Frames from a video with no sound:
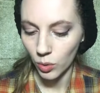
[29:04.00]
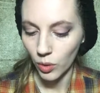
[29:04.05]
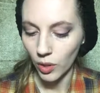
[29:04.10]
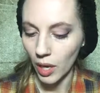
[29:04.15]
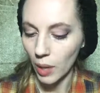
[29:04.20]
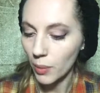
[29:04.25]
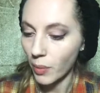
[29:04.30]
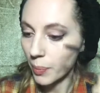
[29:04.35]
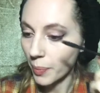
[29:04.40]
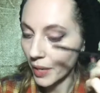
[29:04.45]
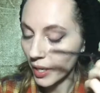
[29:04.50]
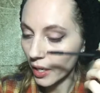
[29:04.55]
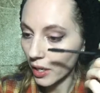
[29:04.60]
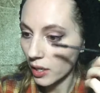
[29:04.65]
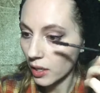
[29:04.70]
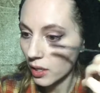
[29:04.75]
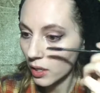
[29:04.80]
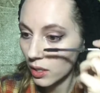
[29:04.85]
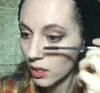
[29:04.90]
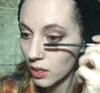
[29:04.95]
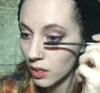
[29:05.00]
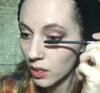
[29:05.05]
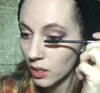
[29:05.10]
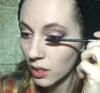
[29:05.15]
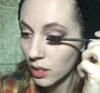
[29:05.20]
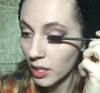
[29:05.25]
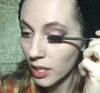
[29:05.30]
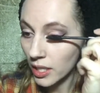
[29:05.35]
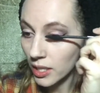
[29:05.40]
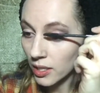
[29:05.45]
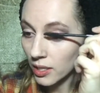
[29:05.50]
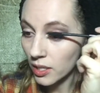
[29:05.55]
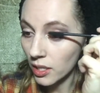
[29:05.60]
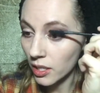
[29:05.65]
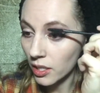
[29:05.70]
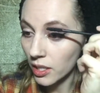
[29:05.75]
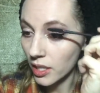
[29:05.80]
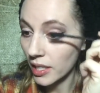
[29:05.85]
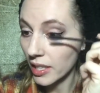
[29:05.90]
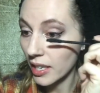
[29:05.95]
Grab a mirror. It is
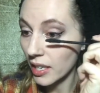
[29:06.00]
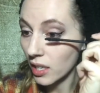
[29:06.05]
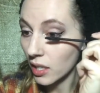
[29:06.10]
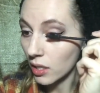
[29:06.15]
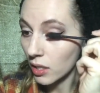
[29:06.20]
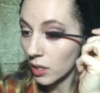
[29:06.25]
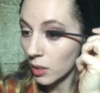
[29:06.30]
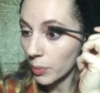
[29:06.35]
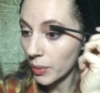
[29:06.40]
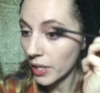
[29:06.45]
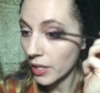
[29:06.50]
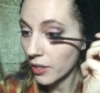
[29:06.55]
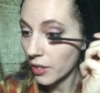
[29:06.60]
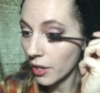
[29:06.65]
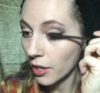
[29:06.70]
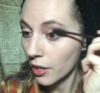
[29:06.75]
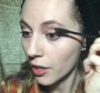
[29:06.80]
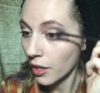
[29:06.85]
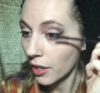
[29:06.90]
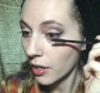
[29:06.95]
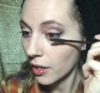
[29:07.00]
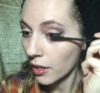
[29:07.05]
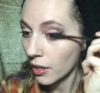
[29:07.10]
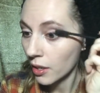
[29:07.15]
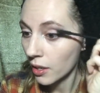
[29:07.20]
starting to get a little bit darker.